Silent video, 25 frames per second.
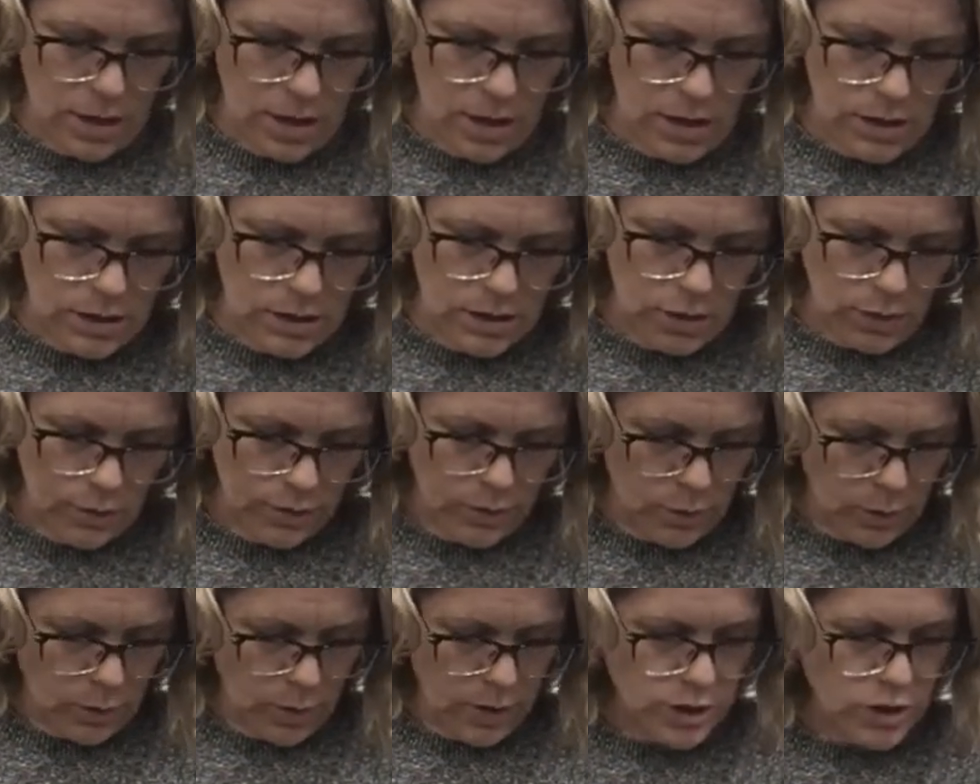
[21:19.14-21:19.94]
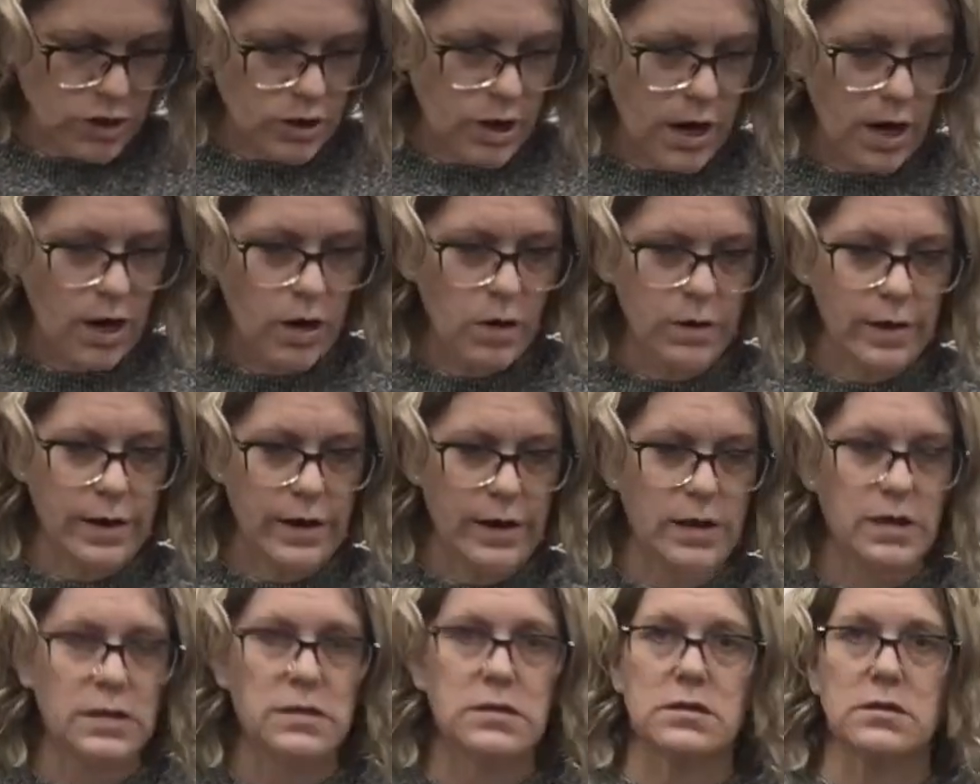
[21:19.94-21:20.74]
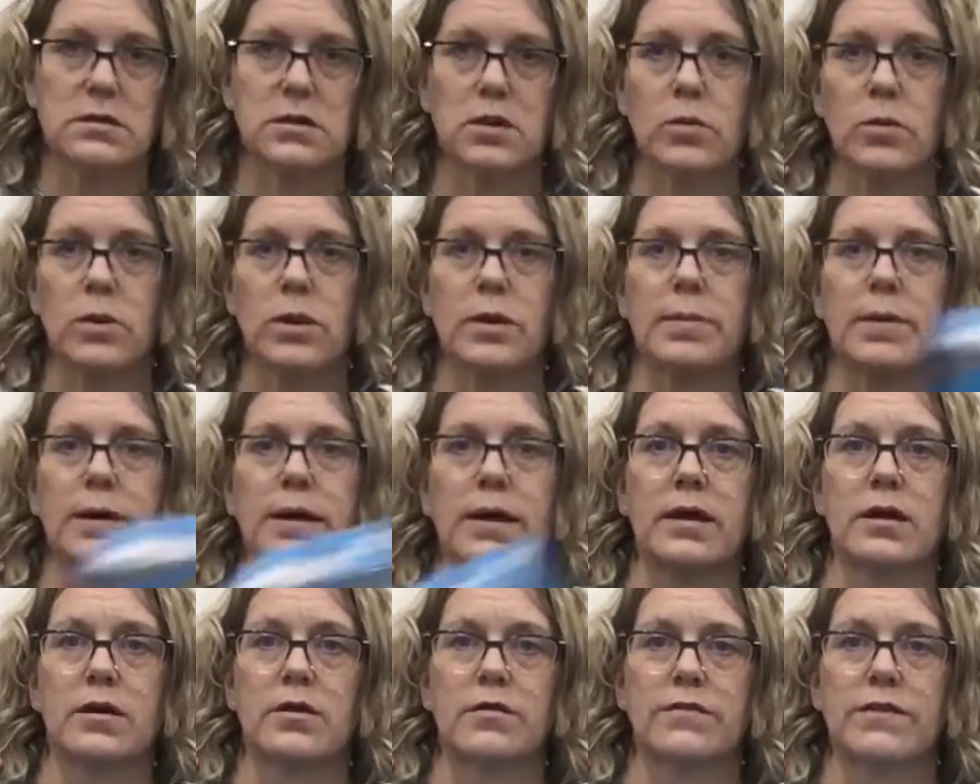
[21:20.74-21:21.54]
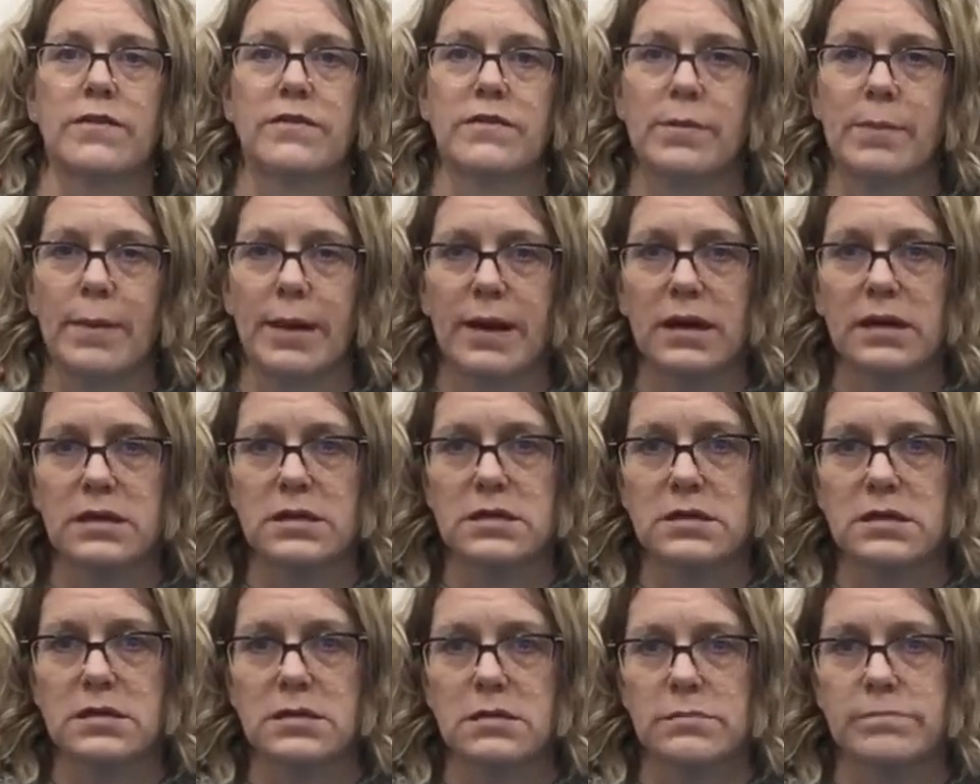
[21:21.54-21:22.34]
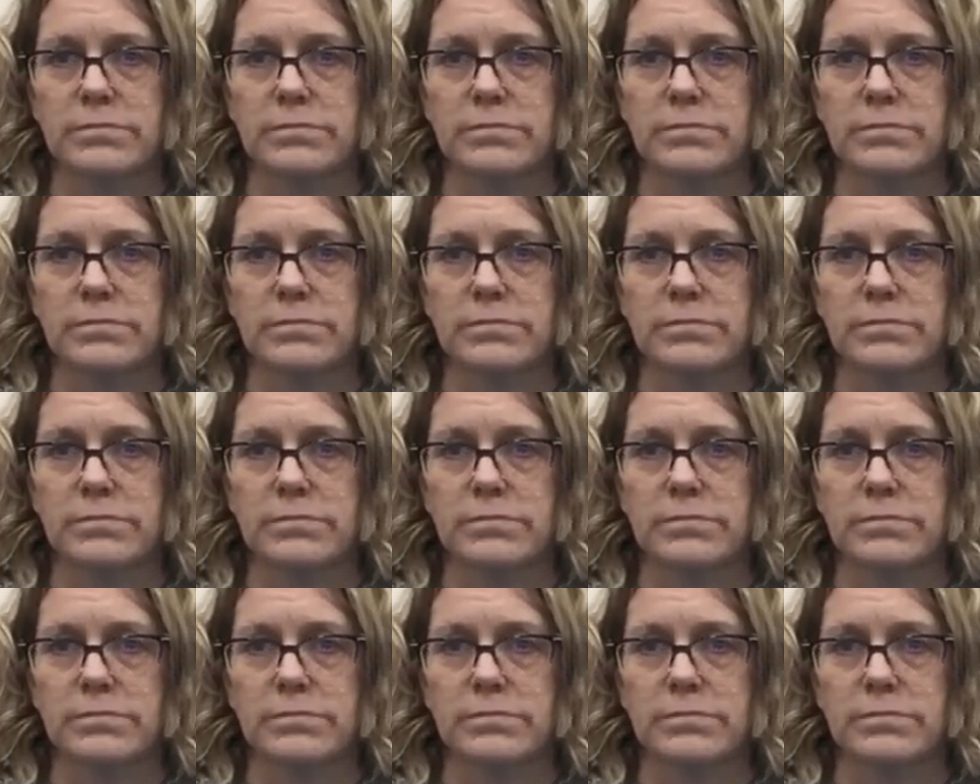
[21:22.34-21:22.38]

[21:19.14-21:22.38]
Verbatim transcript: So if you want to try Hoka's and don't want to pay 150 bucks,